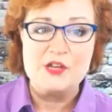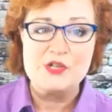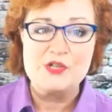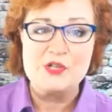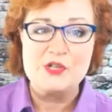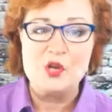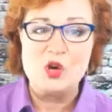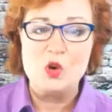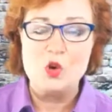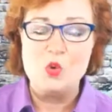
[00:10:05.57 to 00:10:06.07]

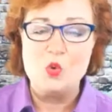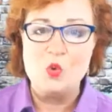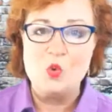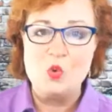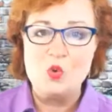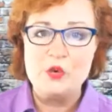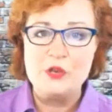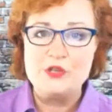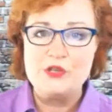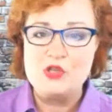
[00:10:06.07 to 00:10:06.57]
So
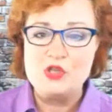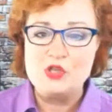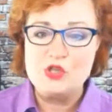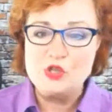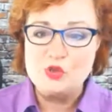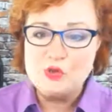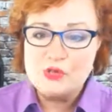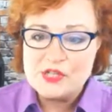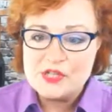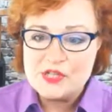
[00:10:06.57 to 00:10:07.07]
as
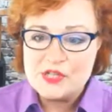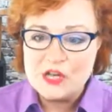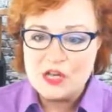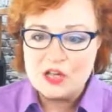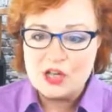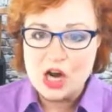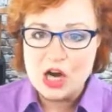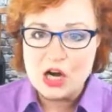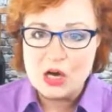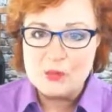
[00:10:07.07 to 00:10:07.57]
soon as the
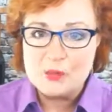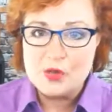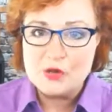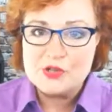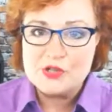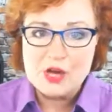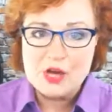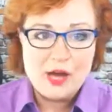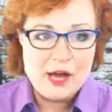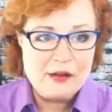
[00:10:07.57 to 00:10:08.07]
alarm
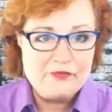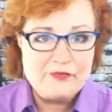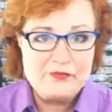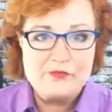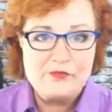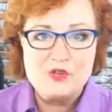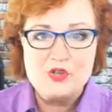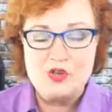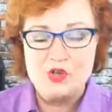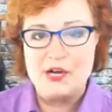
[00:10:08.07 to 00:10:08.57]
goes off,
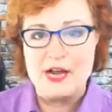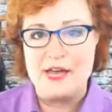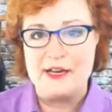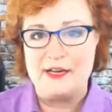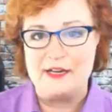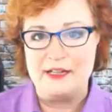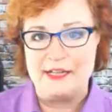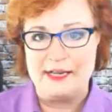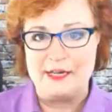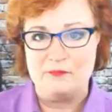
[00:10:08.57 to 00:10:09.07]
turn
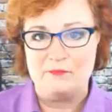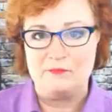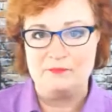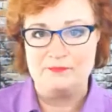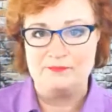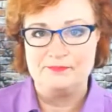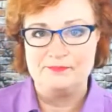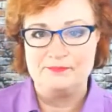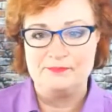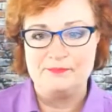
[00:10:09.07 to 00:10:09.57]
on a light.
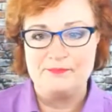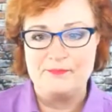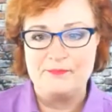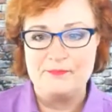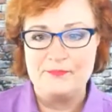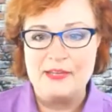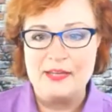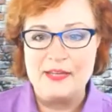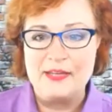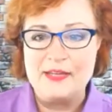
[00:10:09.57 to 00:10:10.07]

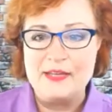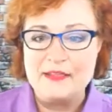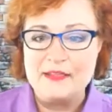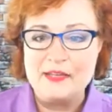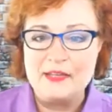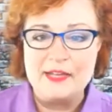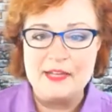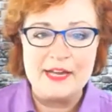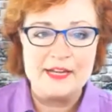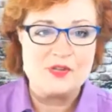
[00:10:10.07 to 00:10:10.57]

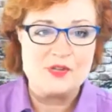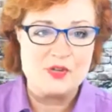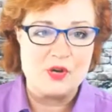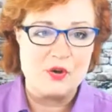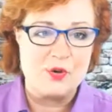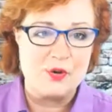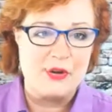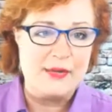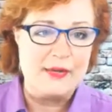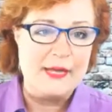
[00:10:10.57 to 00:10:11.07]
Get the lights
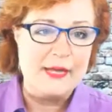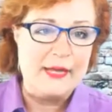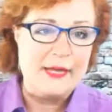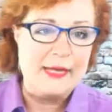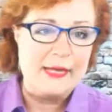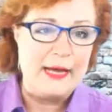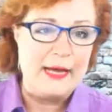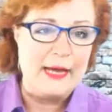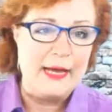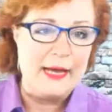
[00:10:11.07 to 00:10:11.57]
going.
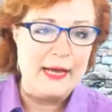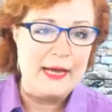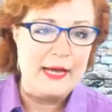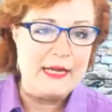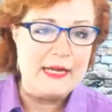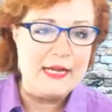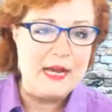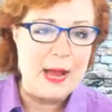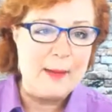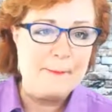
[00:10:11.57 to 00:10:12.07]

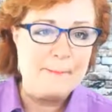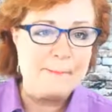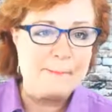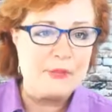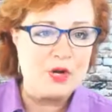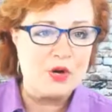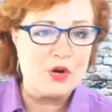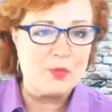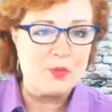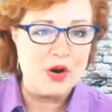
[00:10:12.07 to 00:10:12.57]

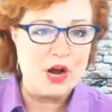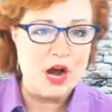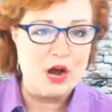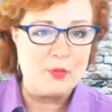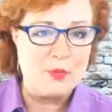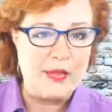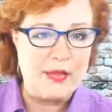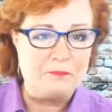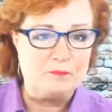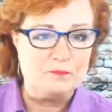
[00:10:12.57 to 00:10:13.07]
Where
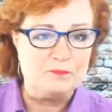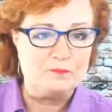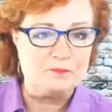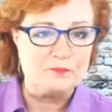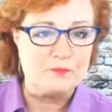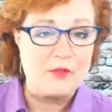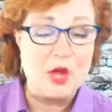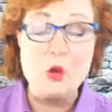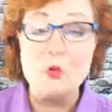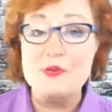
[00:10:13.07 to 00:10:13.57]
are we?
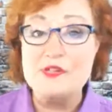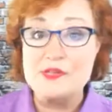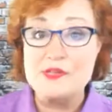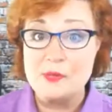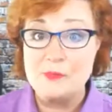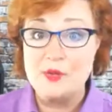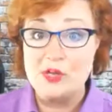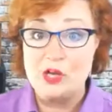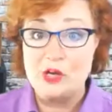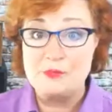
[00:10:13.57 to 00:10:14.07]
Oh, and
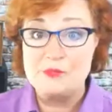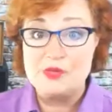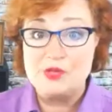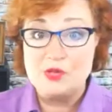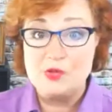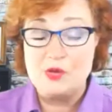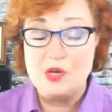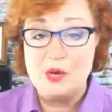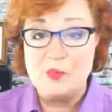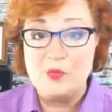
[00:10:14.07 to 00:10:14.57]
some alarms
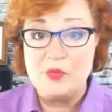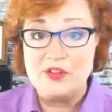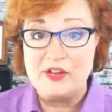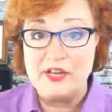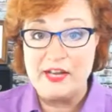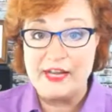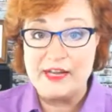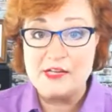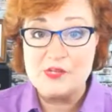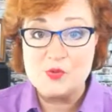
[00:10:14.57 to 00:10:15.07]
do come with
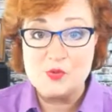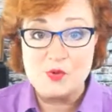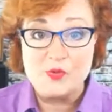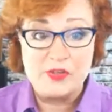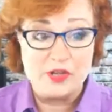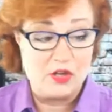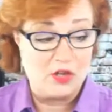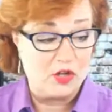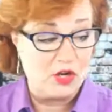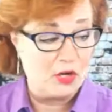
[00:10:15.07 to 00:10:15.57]
lights
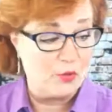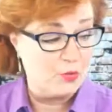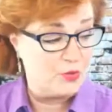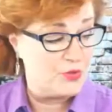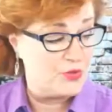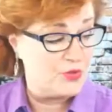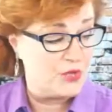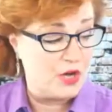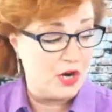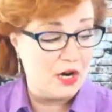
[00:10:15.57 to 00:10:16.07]
where the alarm
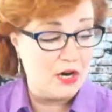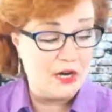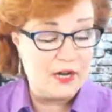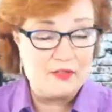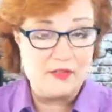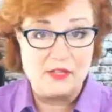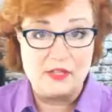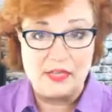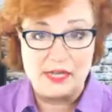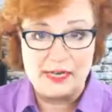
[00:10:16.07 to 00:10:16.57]
will start
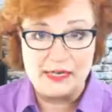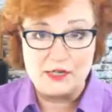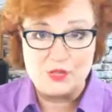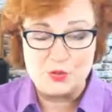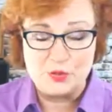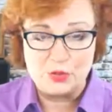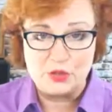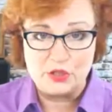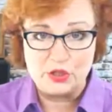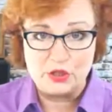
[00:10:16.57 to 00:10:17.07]
and the light
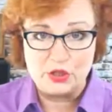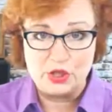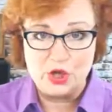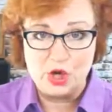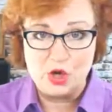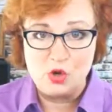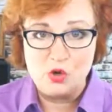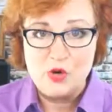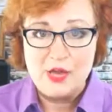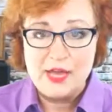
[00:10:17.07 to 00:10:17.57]
is really
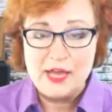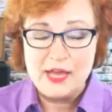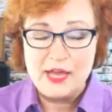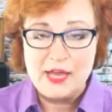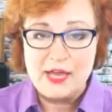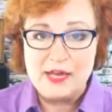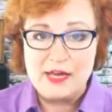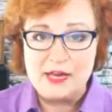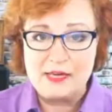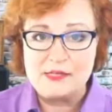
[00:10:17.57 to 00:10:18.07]
low.
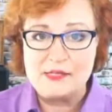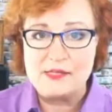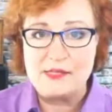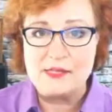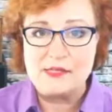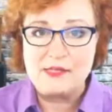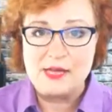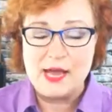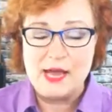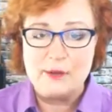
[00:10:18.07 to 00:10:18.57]
And as
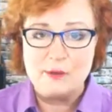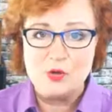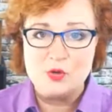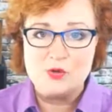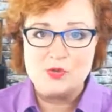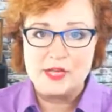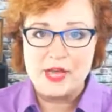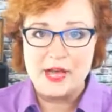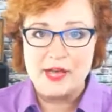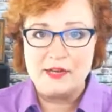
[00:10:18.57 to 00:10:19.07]
the time
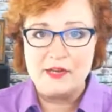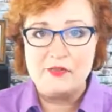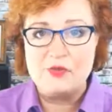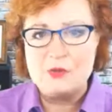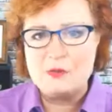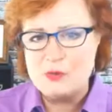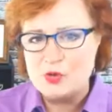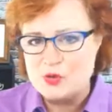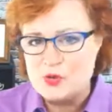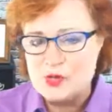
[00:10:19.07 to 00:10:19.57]
goes on and
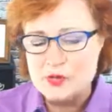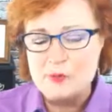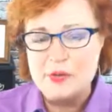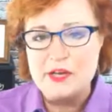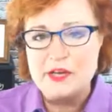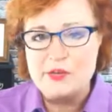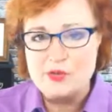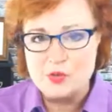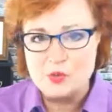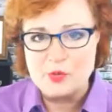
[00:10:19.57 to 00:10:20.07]
the music
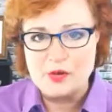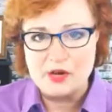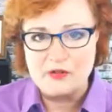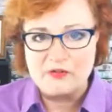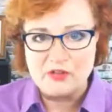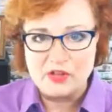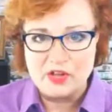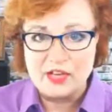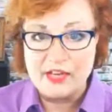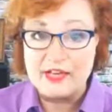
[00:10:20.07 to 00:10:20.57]
plays or
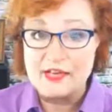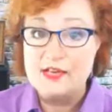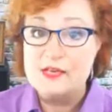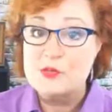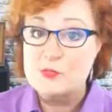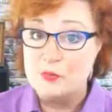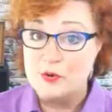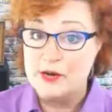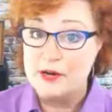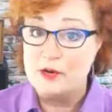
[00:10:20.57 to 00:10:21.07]
whatever, the light
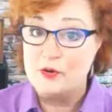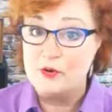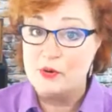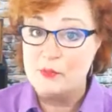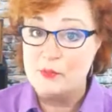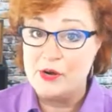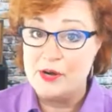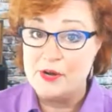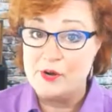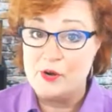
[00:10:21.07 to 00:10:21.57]
gets brighter
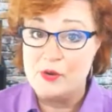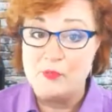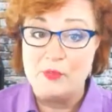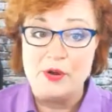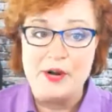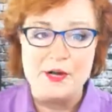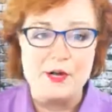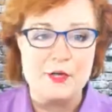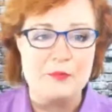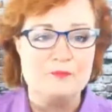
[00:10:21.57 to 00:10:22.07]
and brighter and
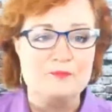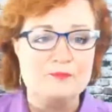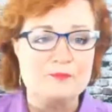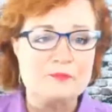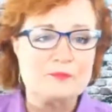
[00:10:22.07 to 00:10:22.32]
brighter.